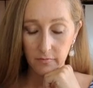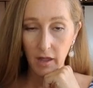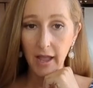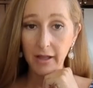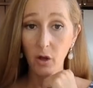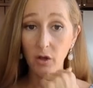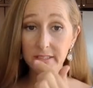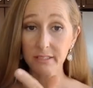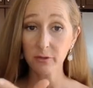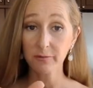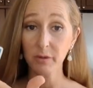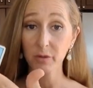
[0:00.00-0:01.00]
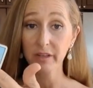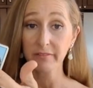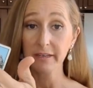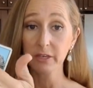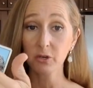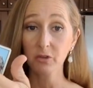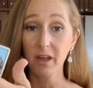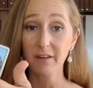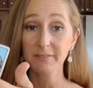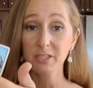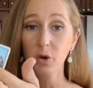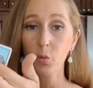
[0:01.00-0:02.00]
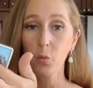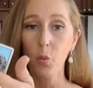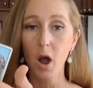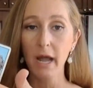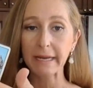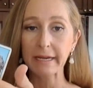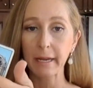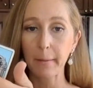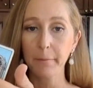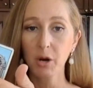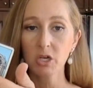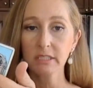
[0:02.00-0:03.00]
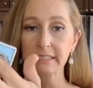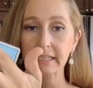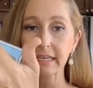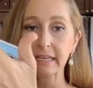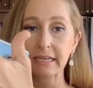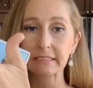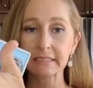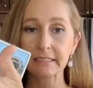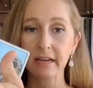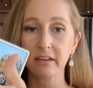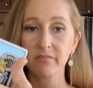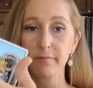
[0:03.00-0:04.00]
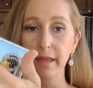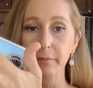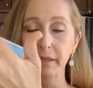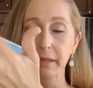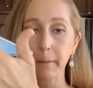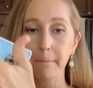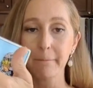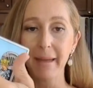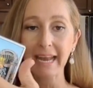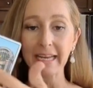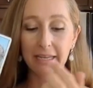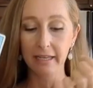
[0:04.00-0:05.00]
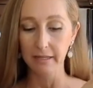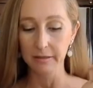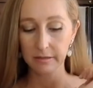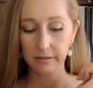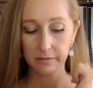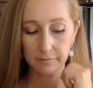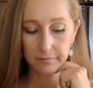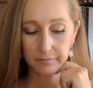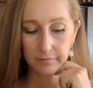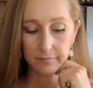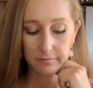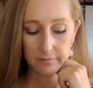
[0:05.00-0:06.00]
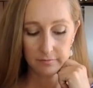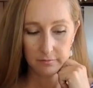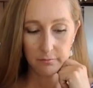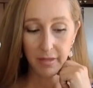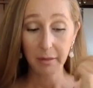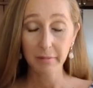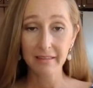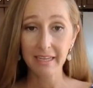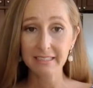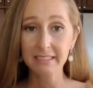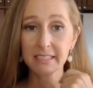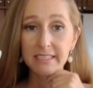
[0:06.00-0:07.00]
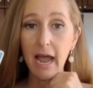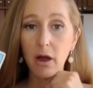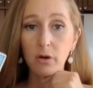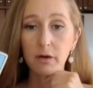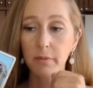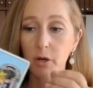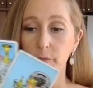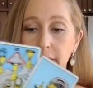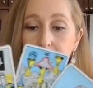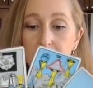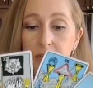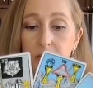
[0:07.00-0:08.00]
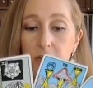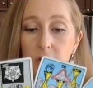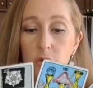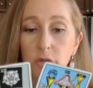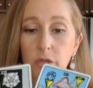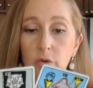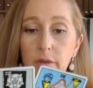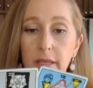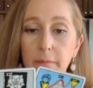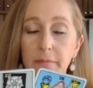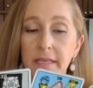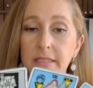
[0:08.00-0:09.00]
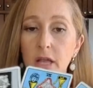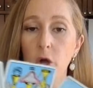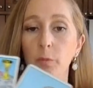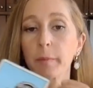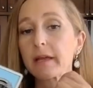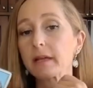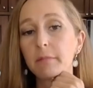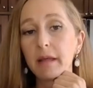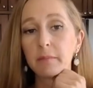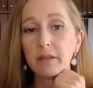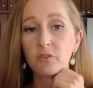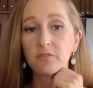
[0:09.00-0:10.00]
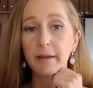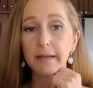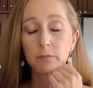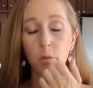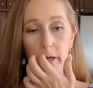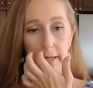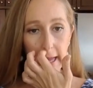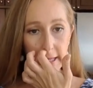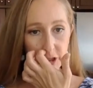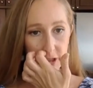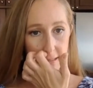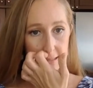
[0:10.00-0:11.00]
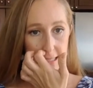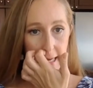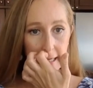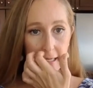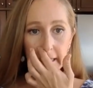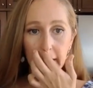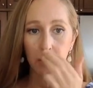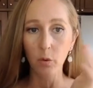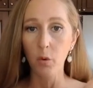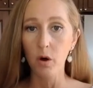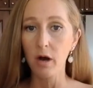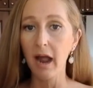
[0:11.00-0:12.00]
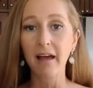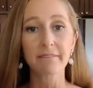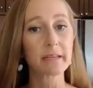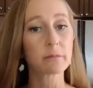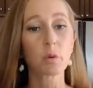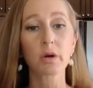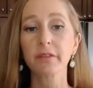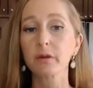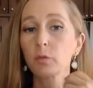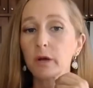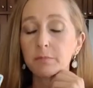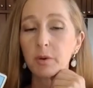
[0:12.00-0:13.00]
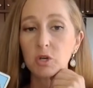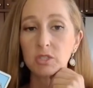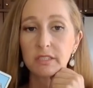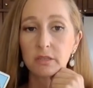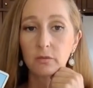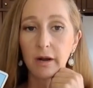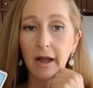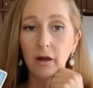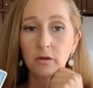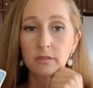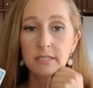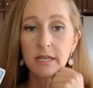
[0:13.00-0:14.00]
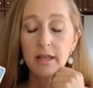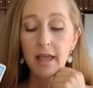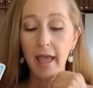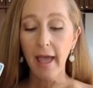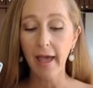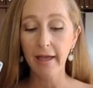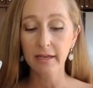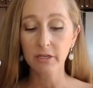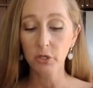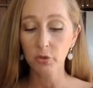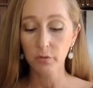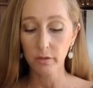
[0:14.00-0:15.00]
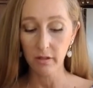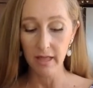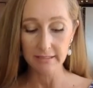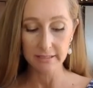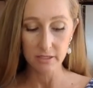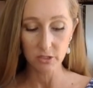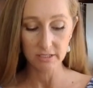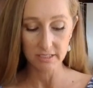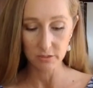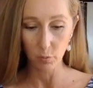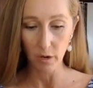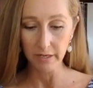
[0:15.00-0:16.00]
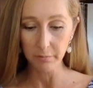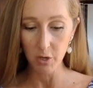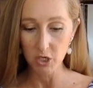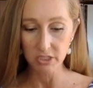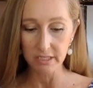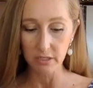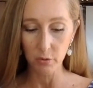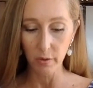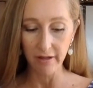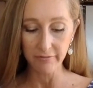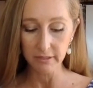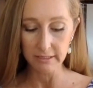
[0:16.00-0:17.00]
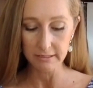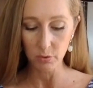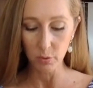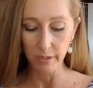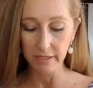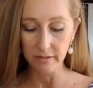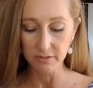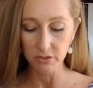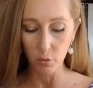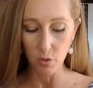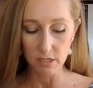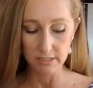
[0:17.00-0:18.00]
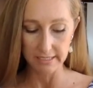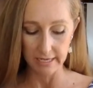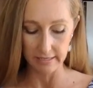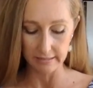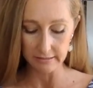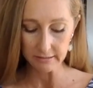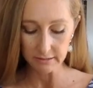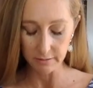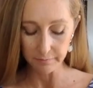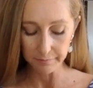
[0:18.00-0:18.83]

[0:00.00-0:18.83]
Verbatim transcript: I also feel giving your love to one person instead of maybe many. Maybe that's the tower moment. You know, you keep things open. Maybe you've been more casually dating or having more than one person around, and you realize there's this one person, whoever this Queen of Swords is,